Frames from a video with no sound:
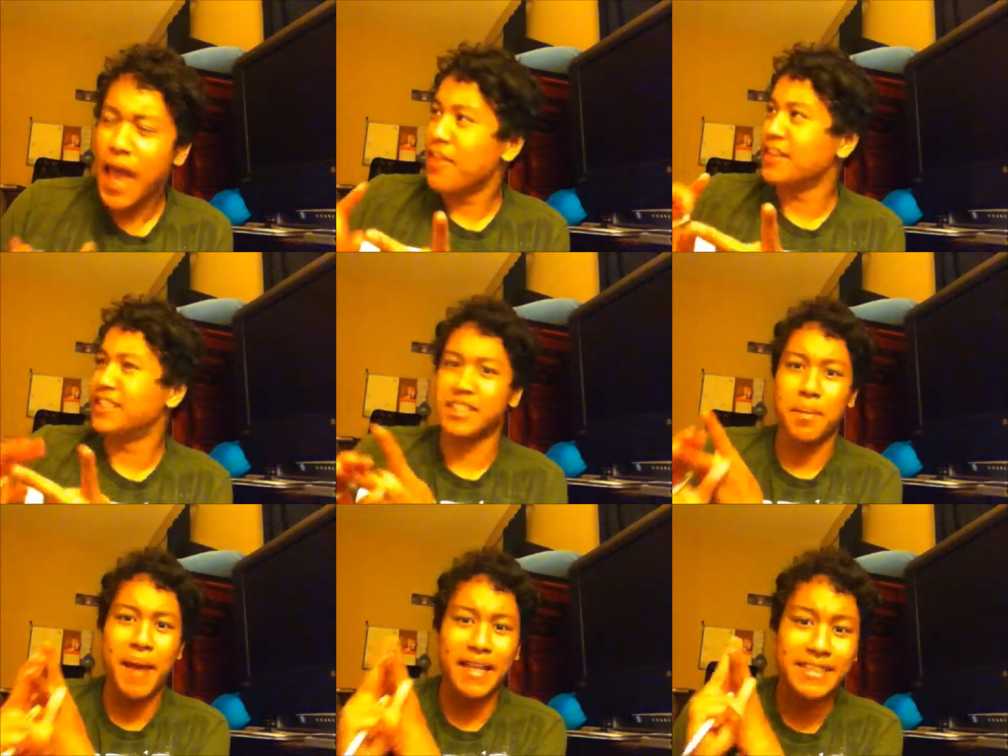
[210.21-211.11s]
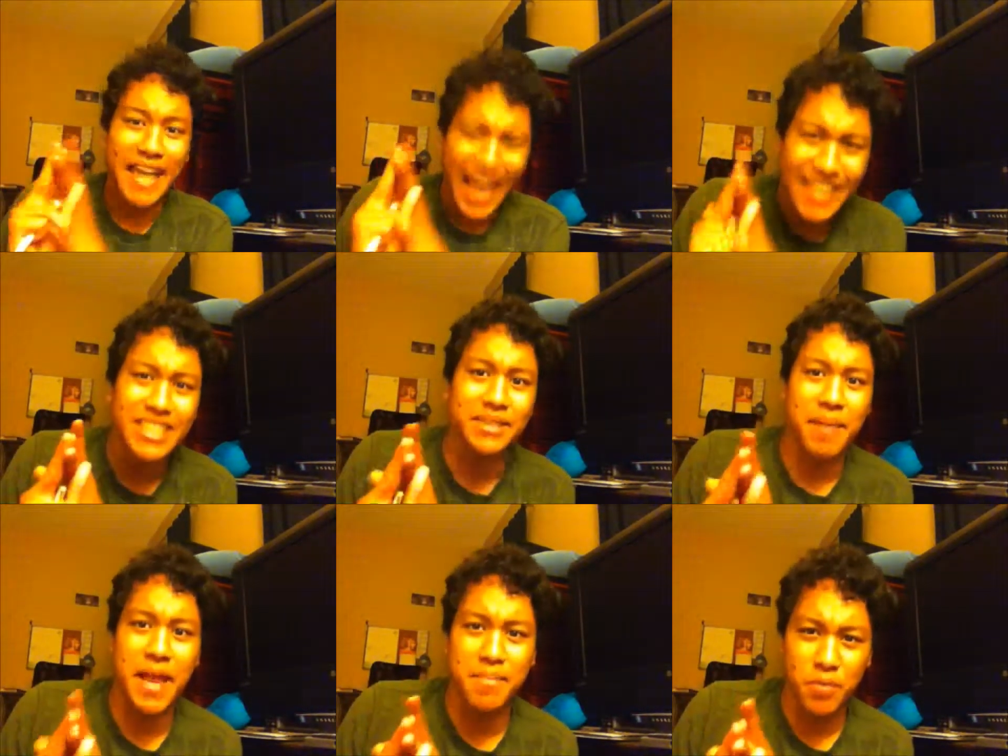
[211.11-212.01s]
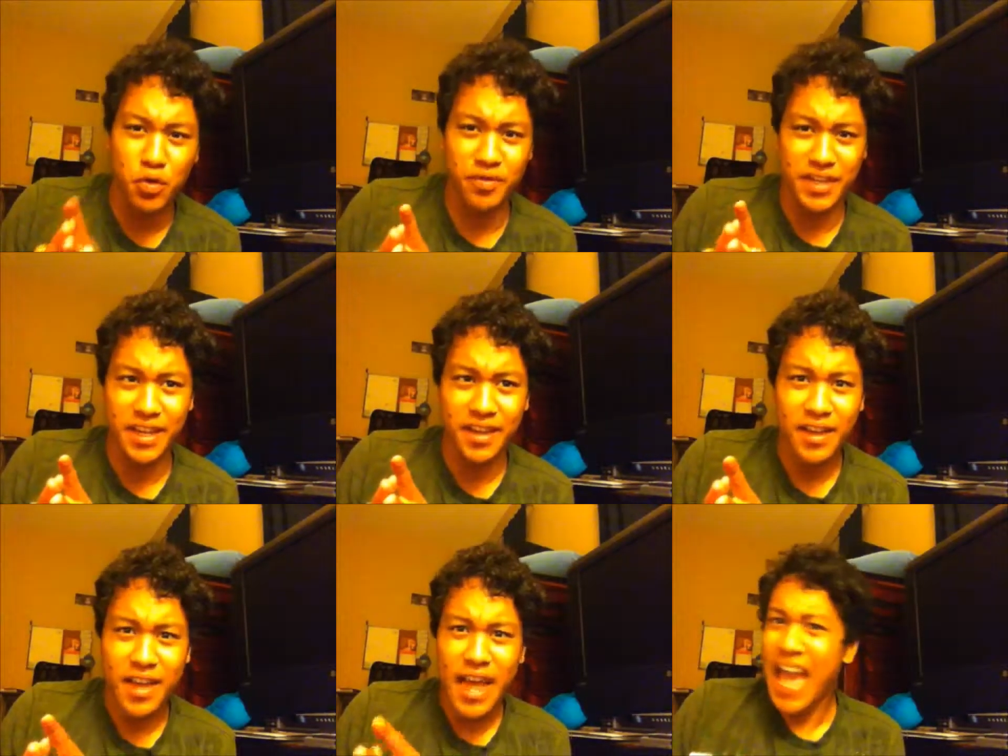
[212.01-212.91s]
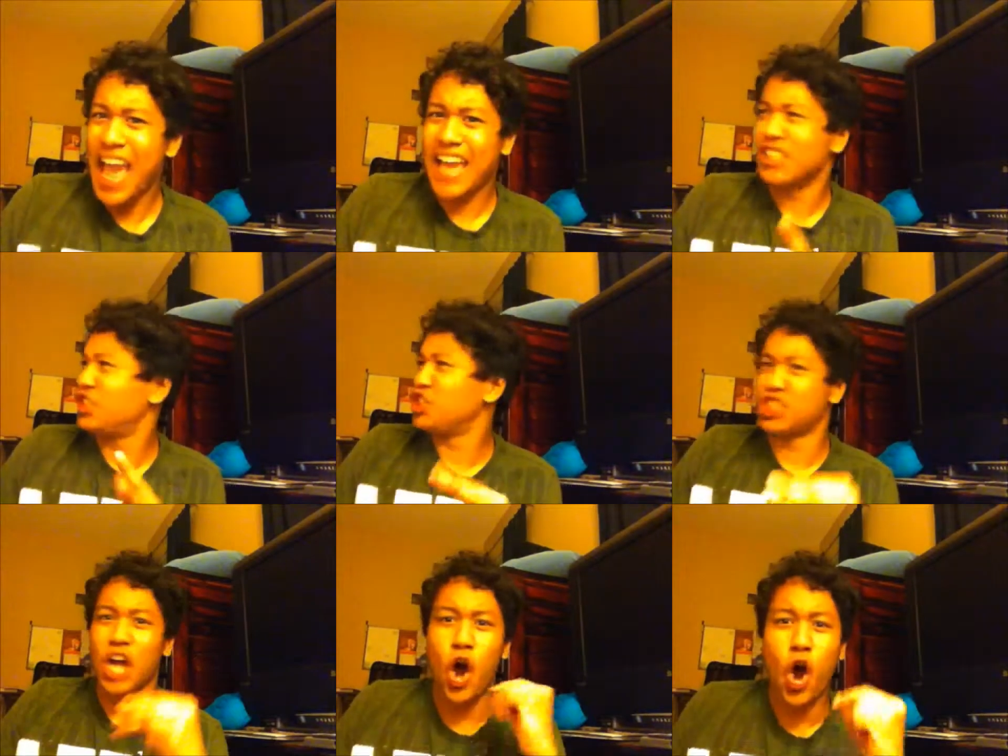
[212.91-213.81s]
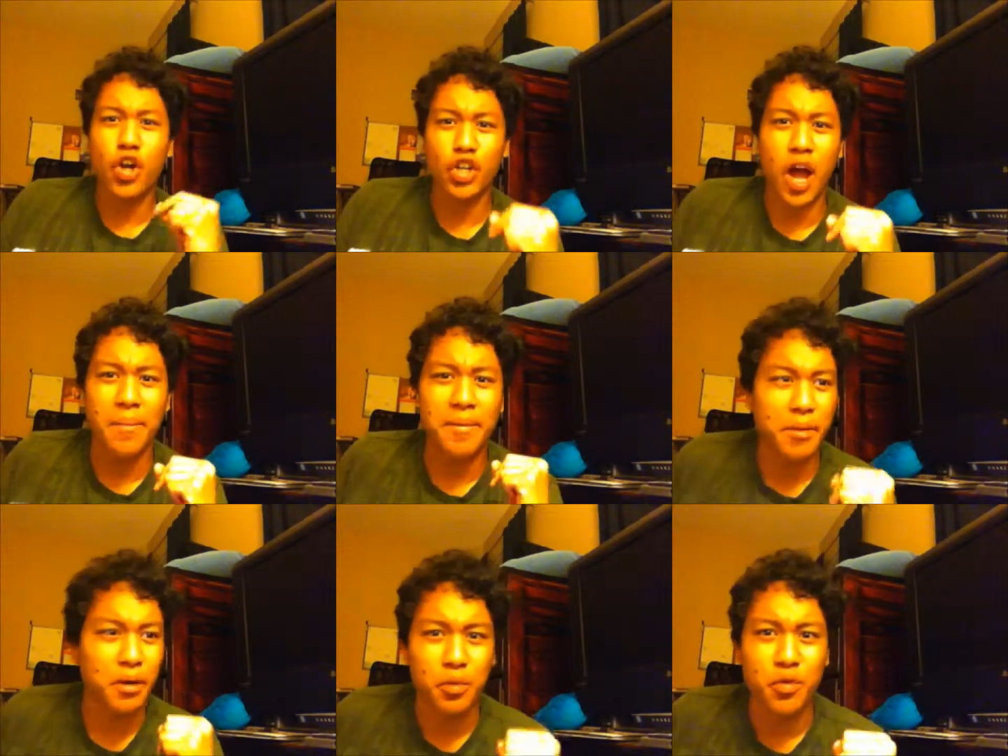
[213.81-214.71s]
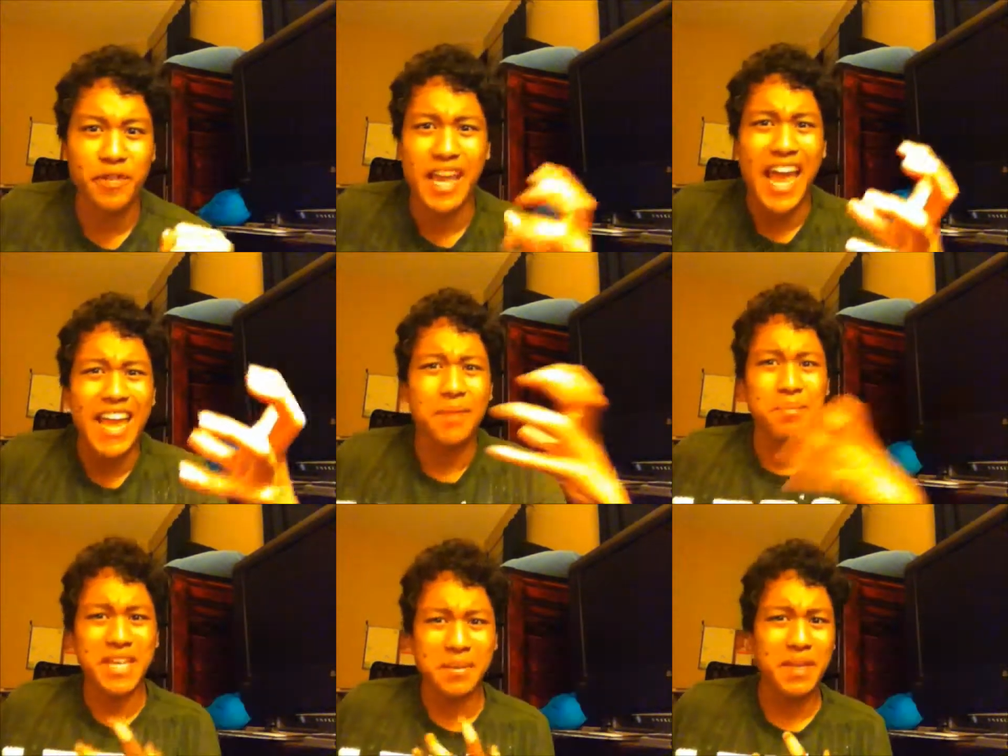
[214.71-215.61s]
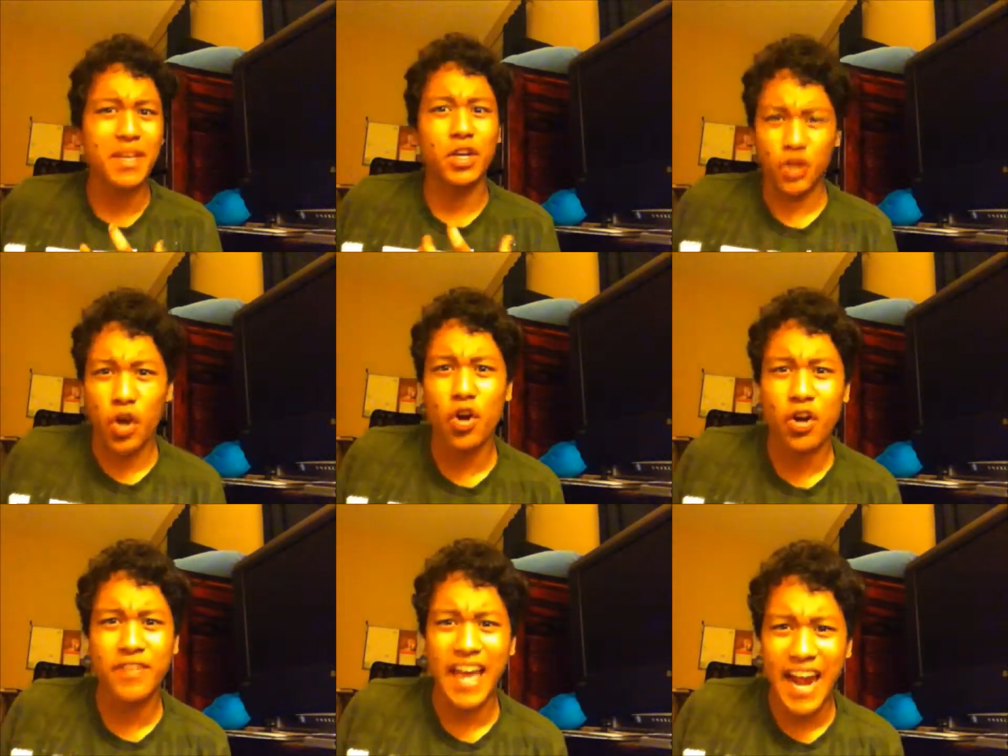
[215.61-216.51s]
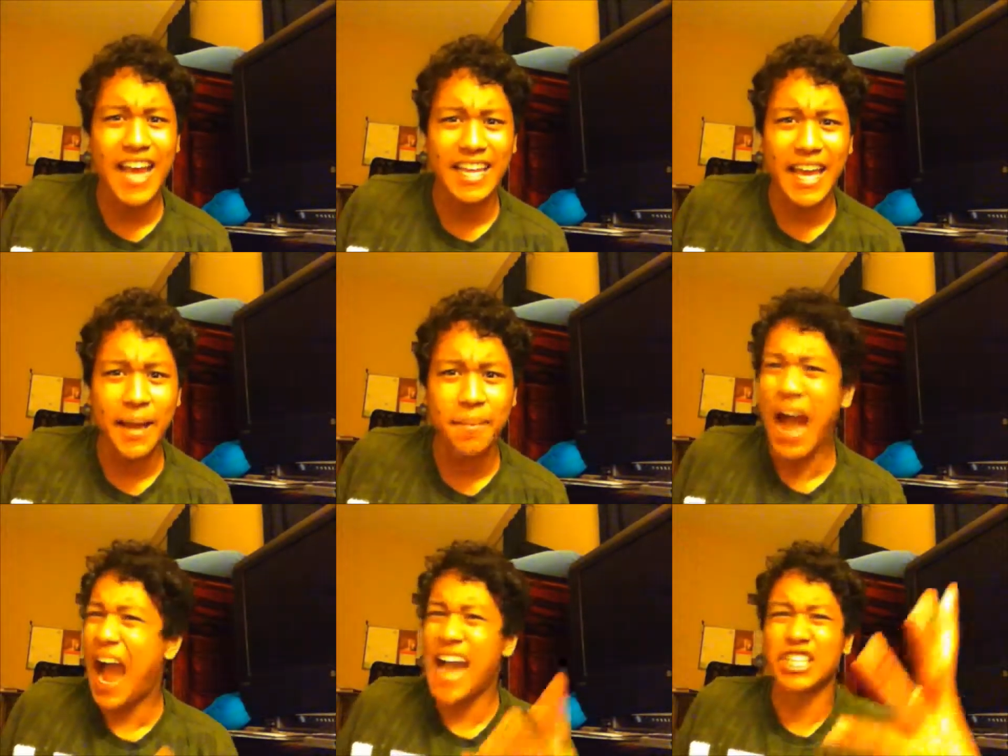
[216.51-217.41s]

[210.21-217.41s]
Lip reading: This is the best X-Men movie. And it's just a hard comic book movie, and me being a nerd that I am, I